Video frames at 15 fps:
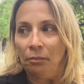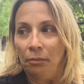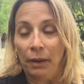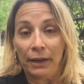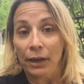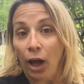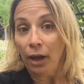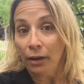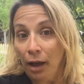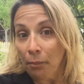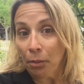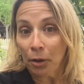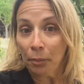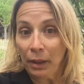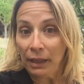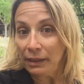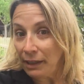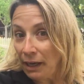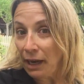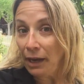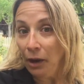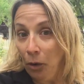but not
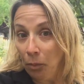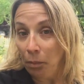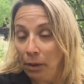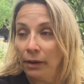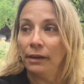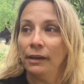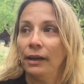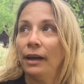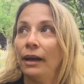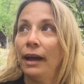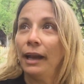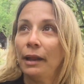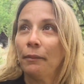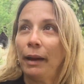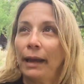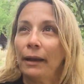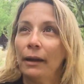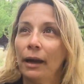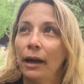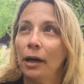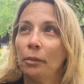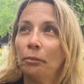permanently, I hope. Anyway,
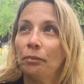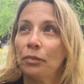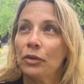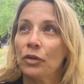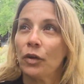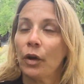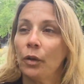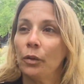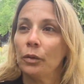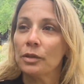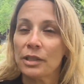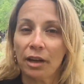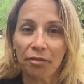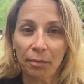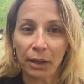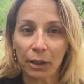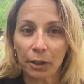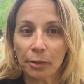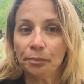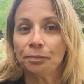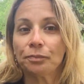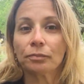so Tough
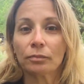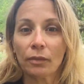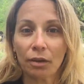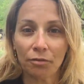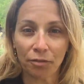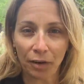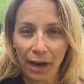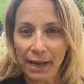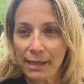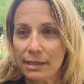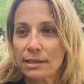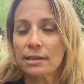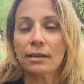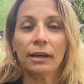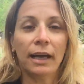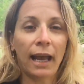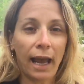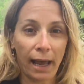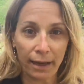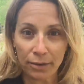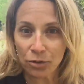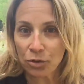Mudder, friends,
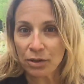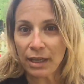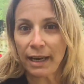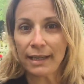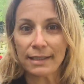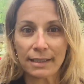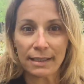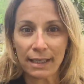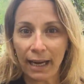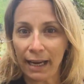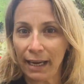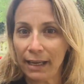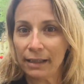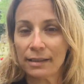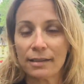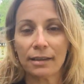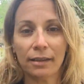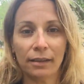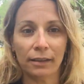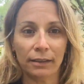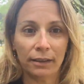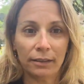exercise, diet,
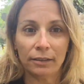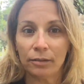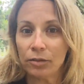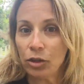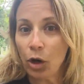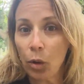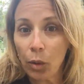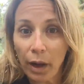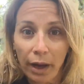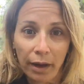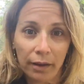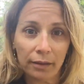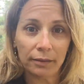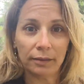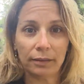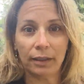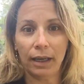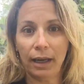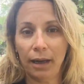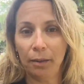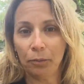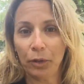yoga,
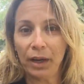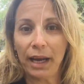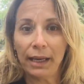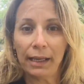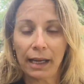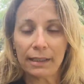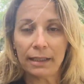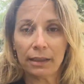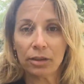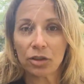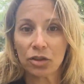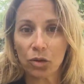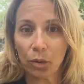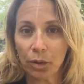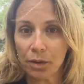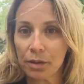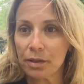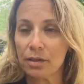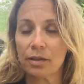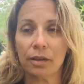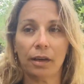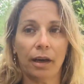reconnecting to
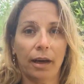source,